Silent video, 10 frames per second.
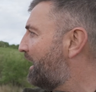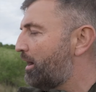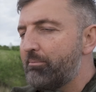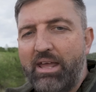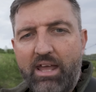
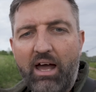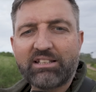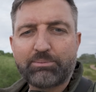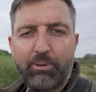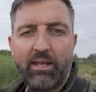It
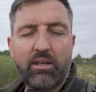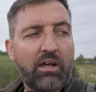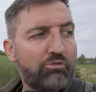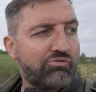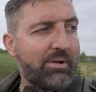has been
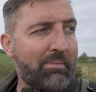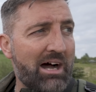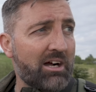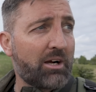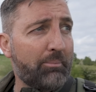
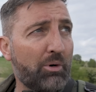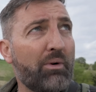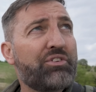remarkable.